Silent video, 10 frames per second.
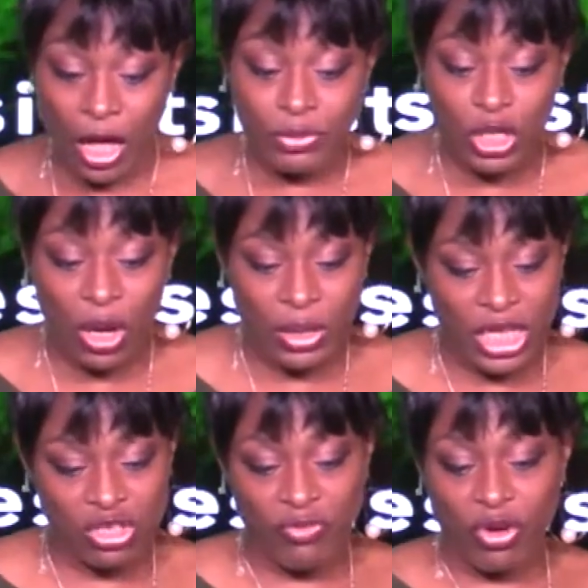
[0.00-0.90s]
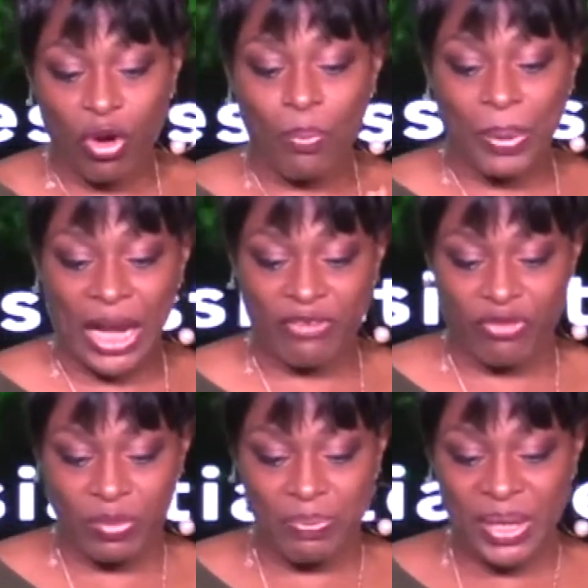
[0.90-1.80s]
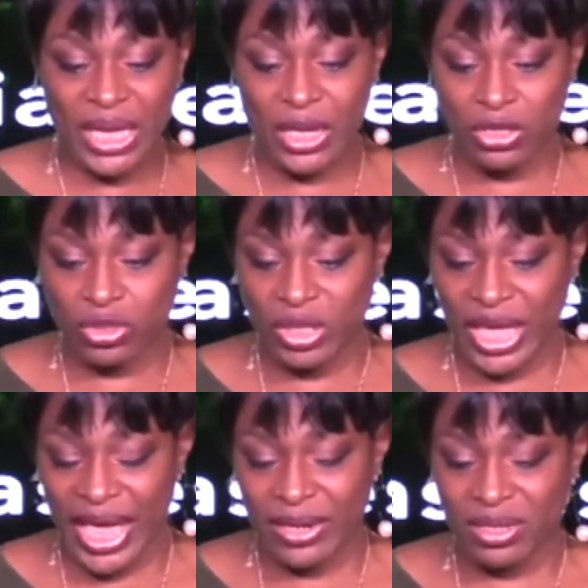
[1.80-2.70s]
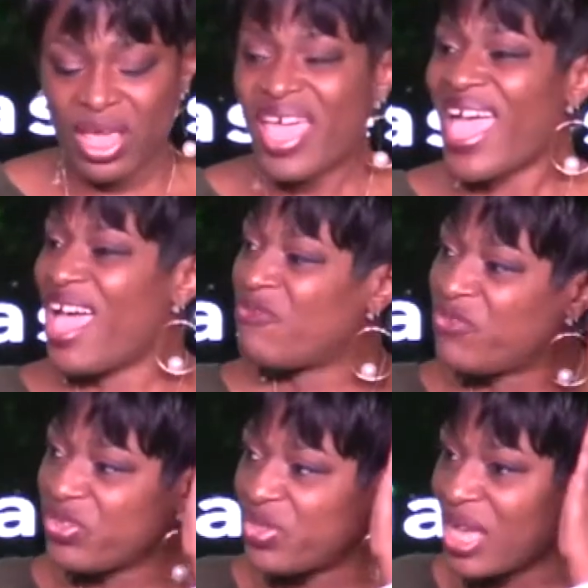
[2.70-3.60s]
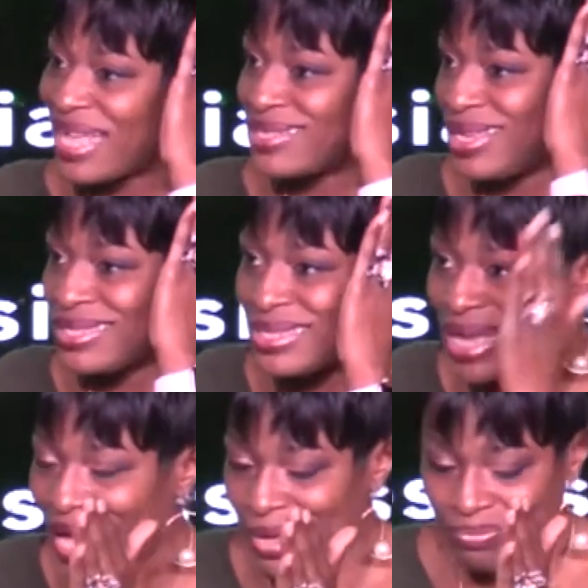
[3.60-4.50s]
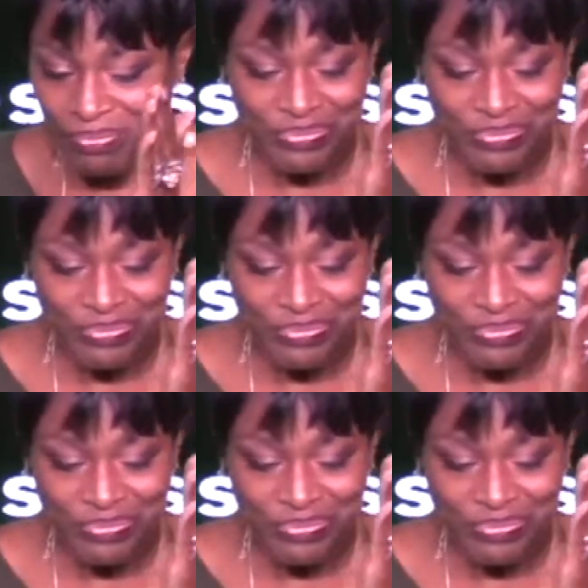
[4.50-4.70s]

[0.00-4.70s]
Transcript: done, his overall plan from the beginning to the end. Everything has its time.